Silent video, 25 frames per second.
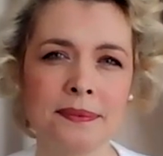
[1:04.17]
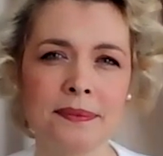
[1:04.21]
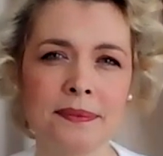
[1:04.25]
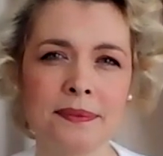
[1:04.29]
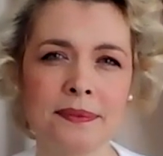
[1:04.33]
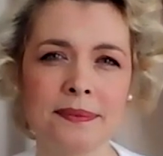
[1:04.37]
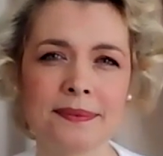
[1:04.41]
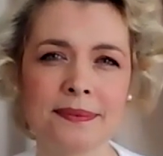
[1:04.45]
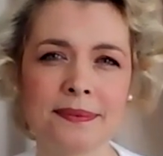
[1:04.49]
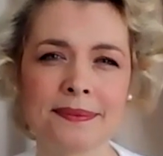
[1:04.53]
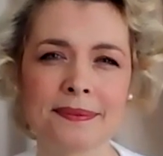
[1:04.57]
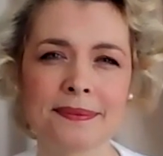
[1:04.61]

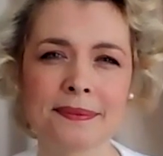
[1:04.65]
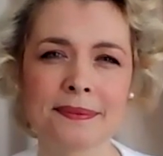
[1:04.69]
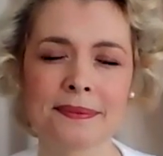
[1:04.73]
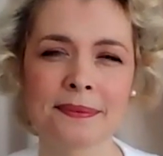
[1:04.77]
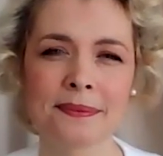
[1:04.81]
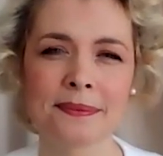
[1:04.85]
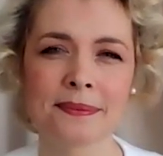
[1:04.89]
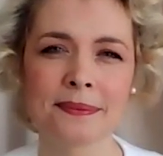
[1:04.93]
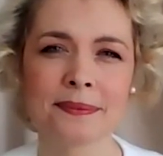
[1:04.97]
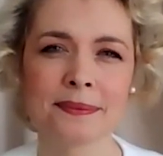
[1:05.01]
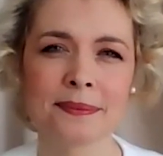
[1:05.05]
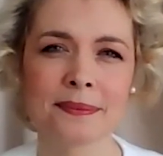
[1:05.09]

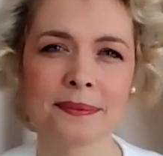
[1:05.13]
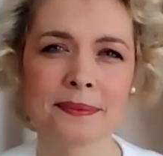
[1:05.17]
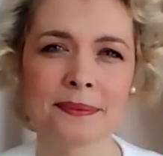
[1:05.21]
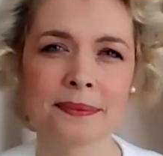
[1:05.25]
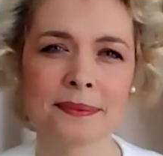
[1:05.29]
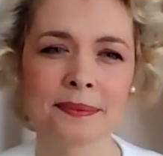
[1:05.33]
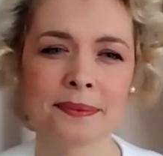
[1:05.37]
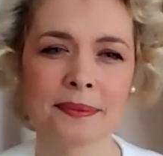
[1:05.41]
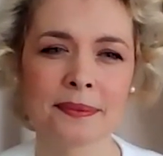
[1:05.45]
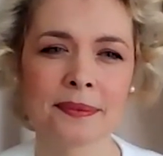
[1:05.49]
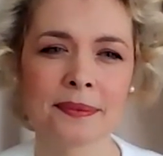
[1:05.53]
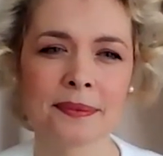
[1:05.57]

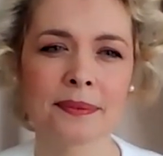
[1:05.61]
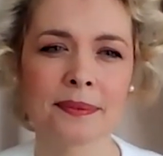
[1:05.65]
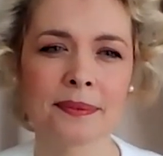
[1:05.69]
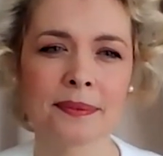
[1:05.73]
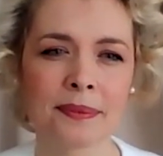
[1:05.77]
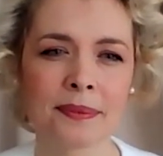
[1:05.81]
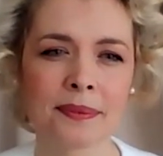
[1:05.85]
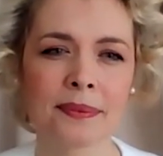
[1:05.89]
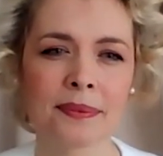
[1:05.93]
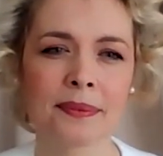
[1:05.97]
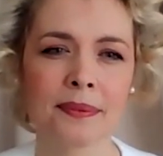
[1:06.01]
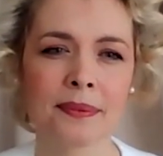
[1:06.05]

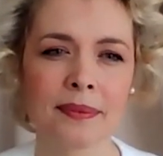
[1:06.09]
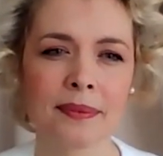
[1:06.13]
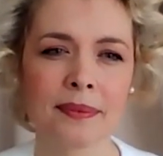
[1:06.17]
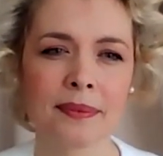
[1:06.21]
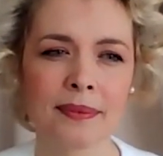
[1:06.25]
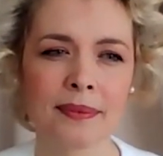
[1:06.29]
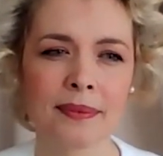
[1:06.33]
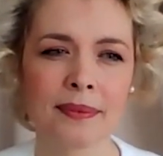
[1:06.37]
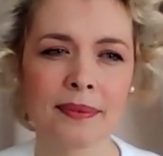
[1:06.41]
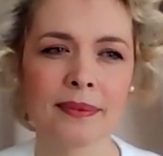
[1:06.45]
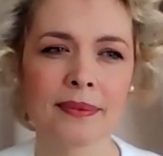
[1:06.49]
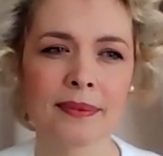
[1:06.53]

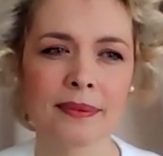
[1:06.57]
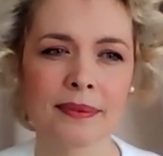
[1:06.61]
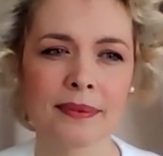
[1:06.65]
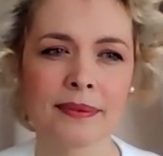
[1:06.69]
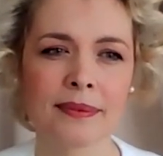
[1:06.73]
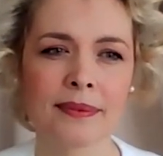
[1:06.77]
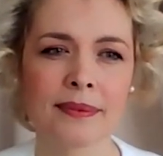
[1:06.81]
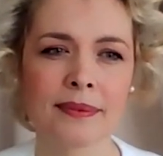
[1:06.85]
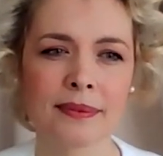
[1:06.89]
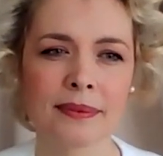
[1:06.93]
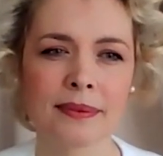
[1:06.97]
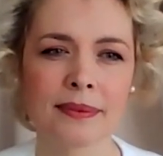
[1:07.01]

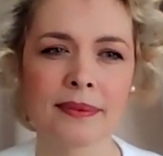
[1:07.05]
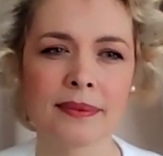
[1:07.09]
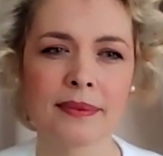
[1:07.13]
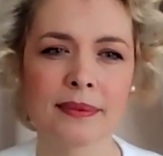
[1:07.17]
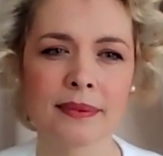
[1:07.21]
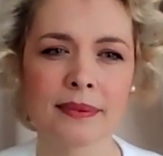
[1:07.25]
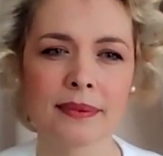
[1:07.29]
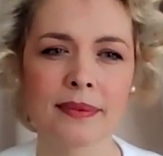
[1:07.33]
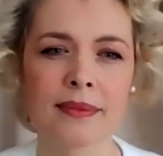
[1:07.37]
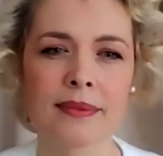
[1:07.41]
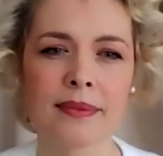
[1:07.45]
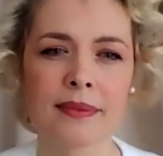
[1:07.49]

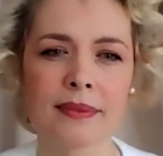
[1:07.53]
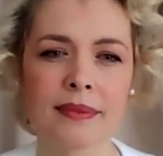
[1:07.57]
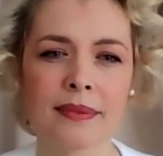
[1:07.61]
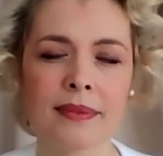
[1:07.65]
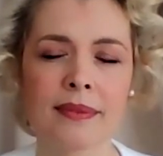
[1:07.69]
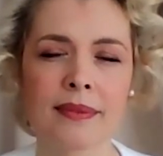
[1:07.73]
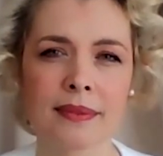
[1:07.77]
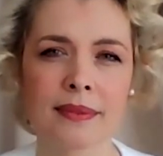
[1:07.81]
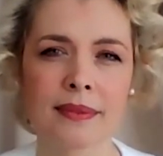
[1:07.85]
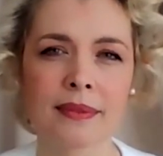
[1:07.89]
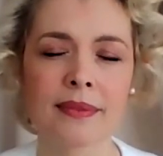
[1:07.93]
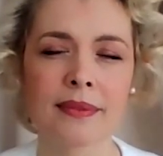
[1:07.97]

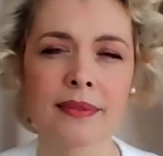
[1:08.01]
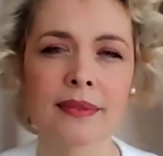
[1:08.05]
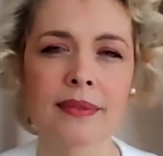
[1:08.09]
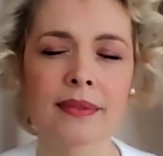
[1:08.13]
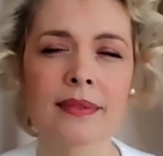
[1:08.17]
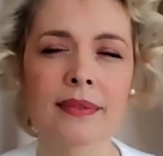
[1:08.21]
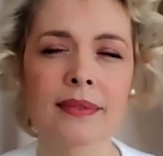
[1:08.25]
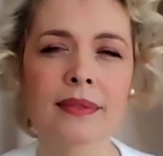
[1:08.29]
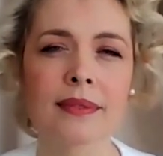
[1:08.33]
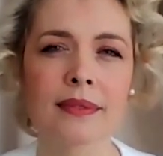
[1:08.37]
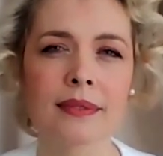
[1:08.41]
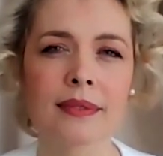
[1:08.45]

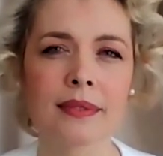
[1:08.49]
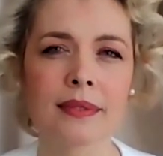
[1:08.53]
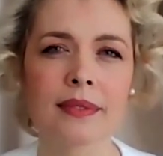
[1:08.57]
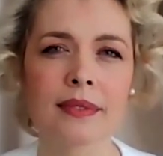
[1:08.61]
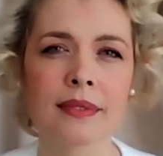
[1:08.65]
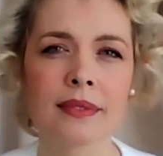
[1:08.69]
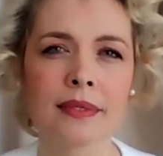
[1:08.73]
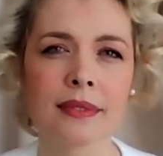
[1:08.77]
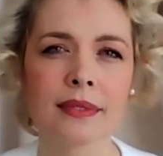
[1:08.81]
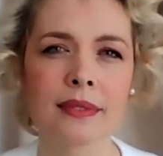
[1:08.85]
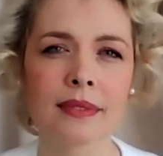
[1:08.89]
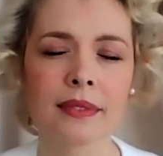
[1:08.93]

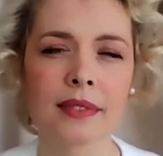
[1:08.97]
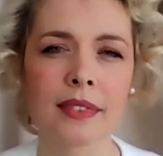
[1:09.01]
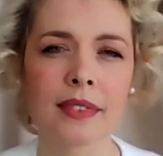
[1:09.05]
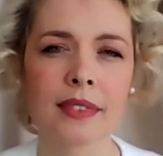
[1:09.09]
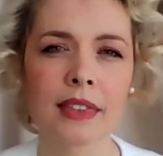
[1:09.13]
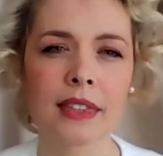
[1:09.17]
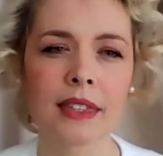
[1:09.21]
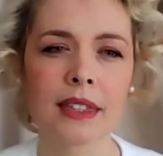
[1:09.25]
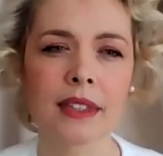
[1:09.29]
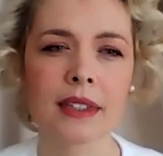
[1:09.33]
No words are spoken by the person on screen.